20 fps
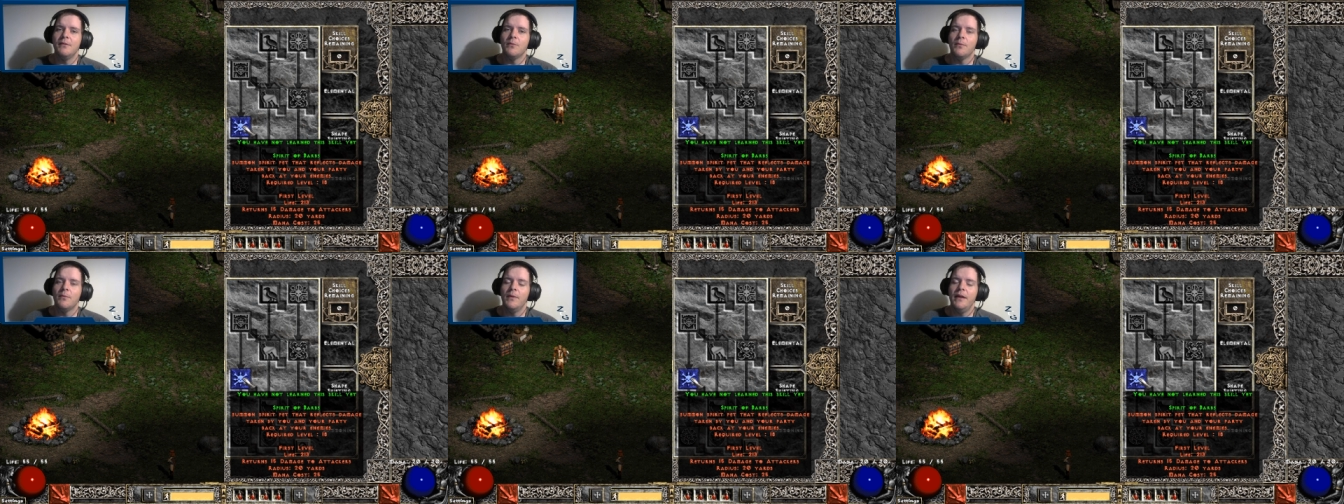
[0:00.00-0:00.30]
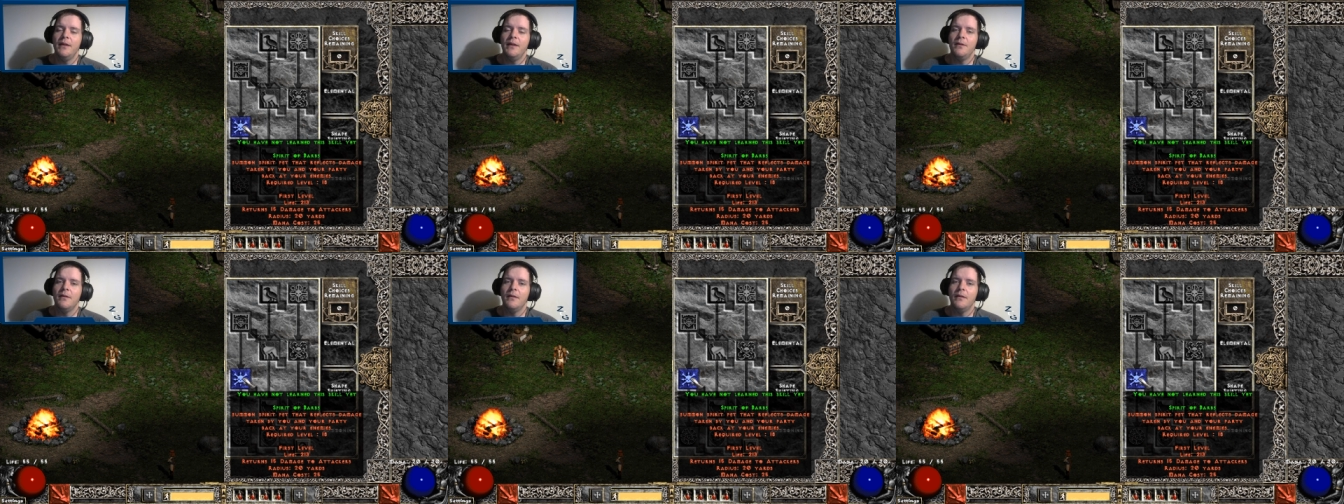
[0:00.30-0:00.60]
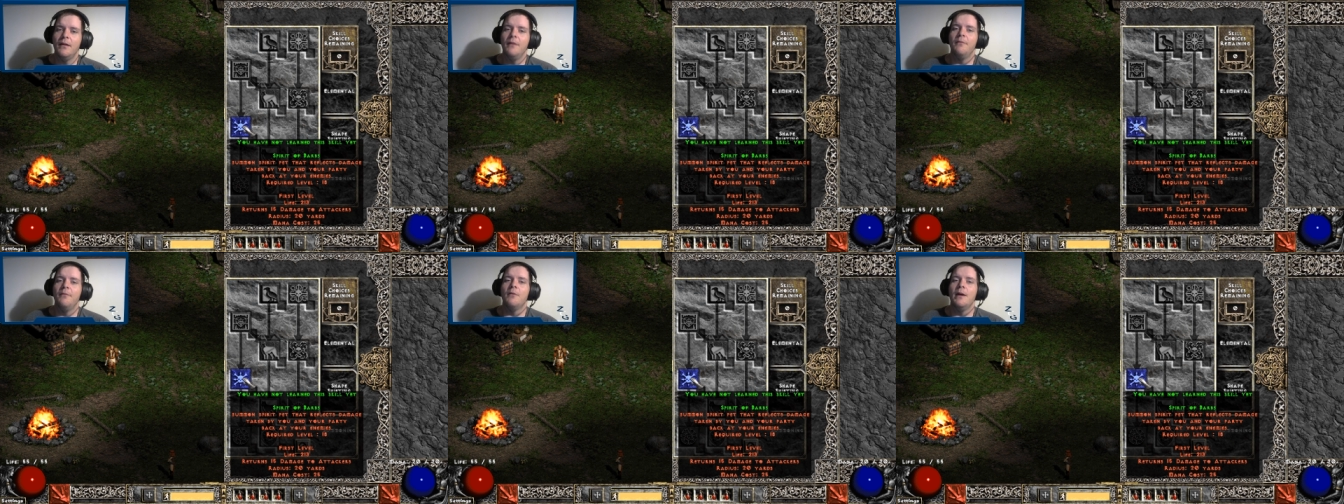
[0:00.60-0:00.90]

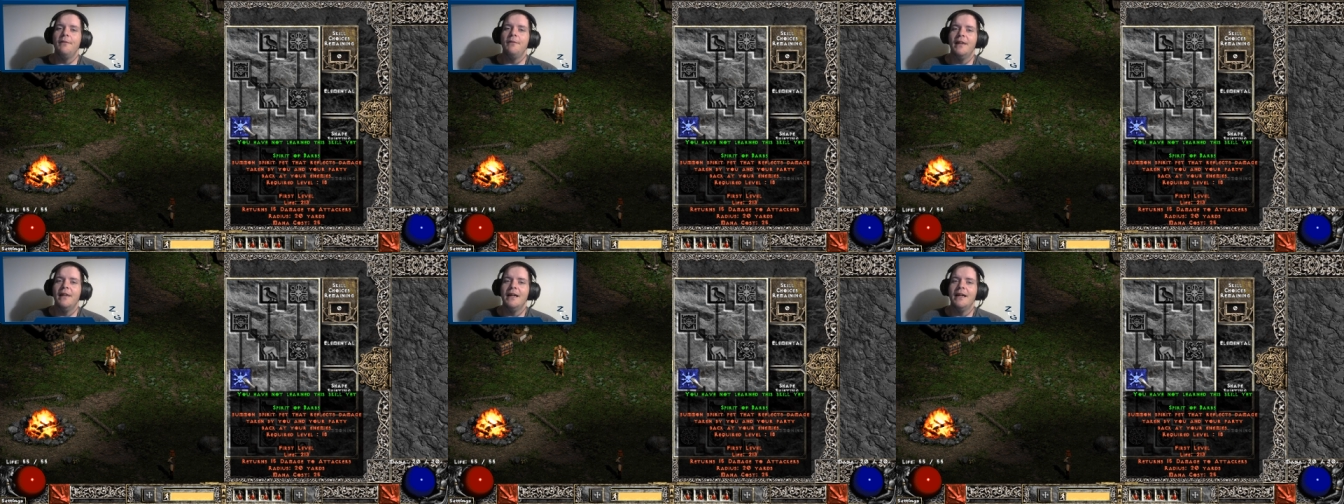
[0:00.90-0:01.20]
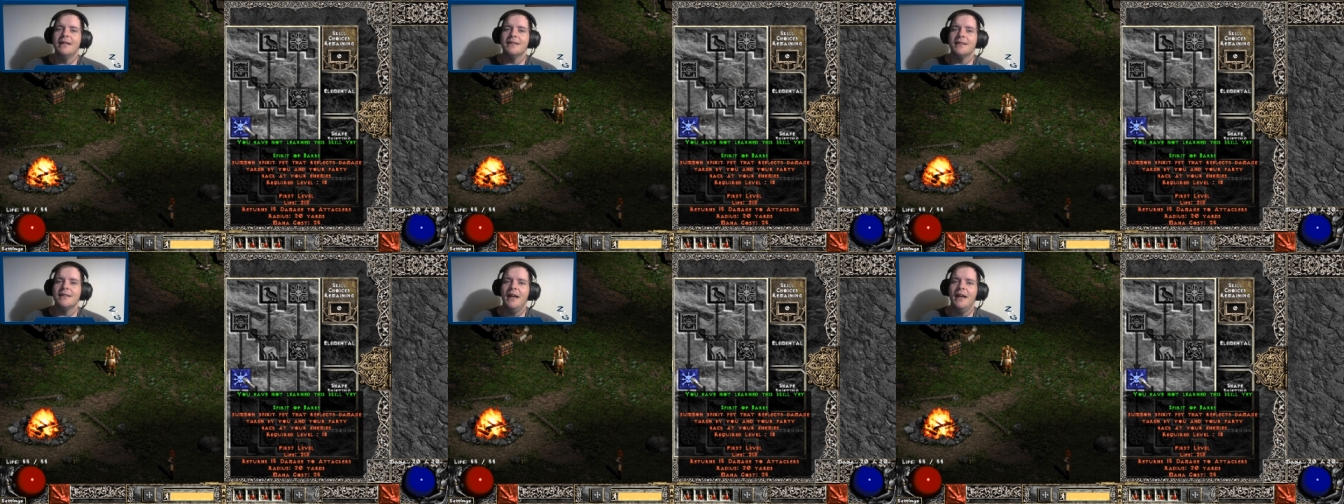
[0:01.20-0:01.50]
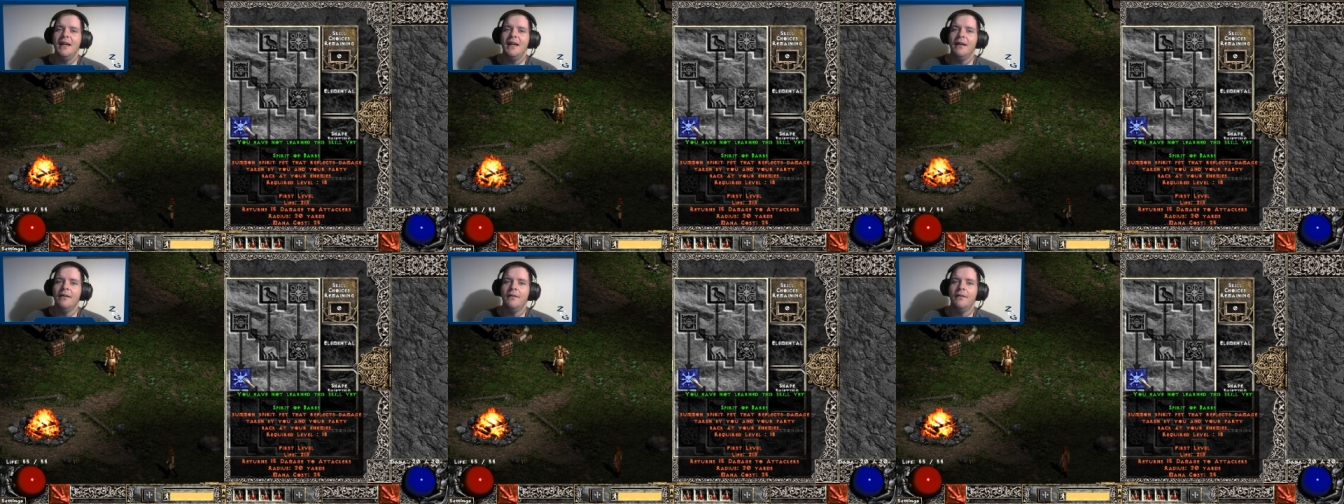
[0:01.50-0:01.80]
reflects
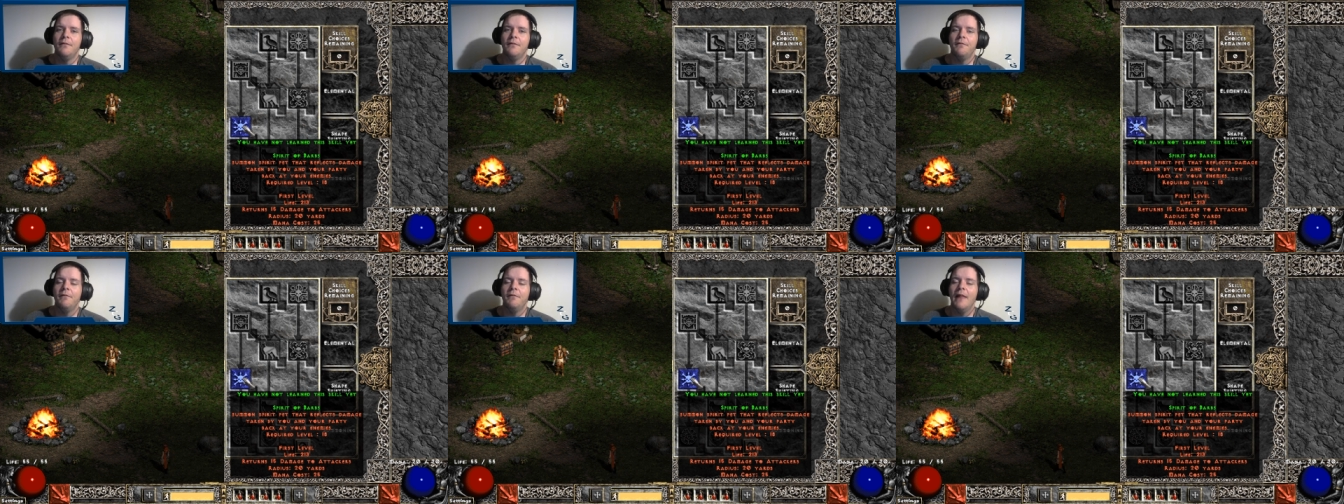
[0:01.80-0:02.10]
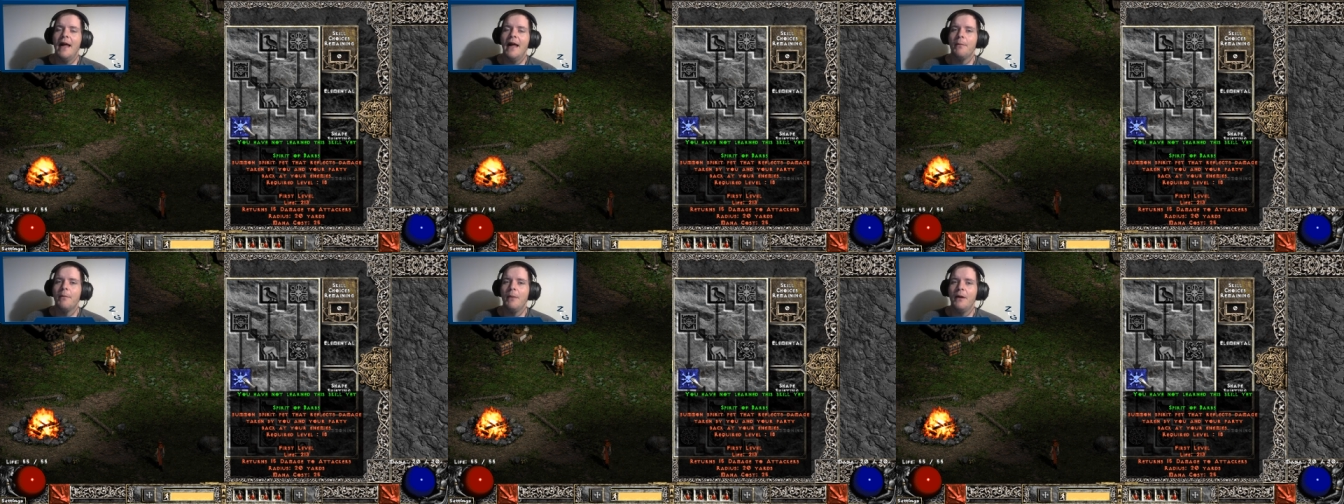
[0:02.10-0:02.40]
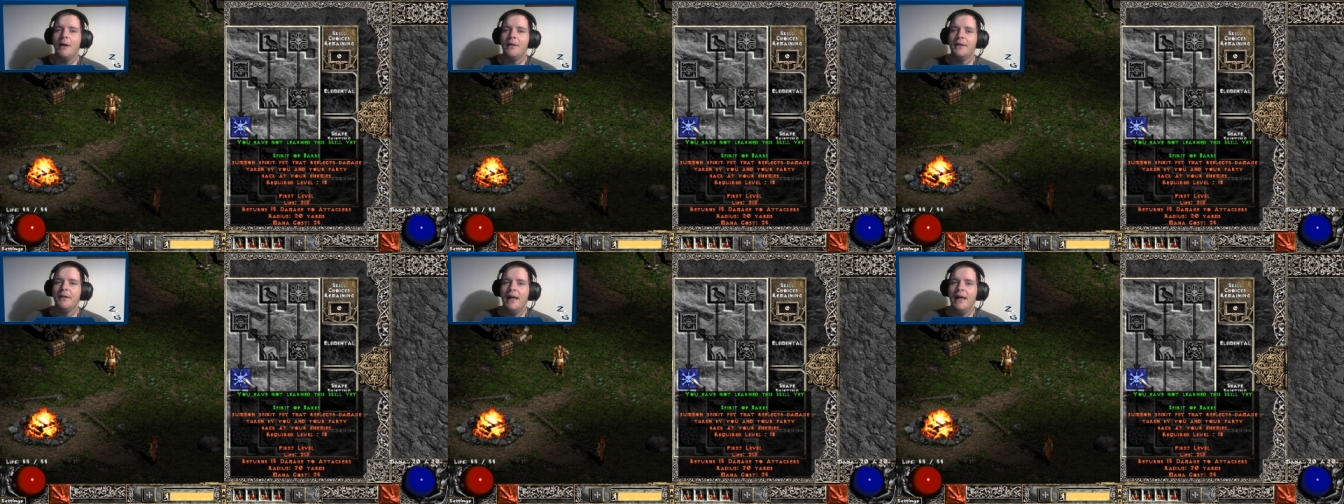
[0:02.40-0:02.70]
a flat
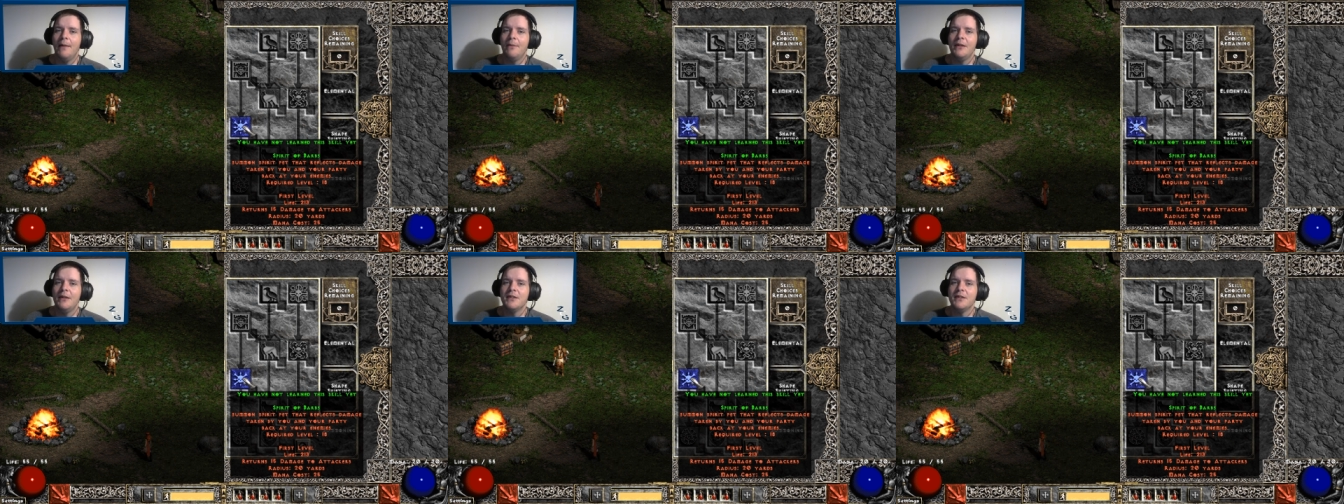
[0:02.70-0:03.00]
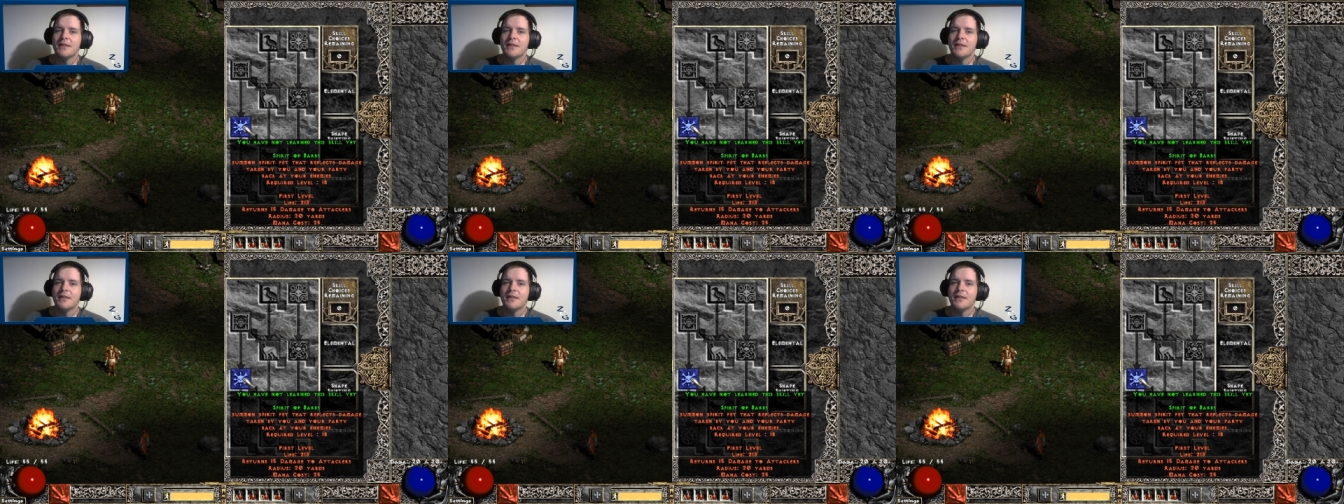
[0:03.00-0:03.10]
amount of damage.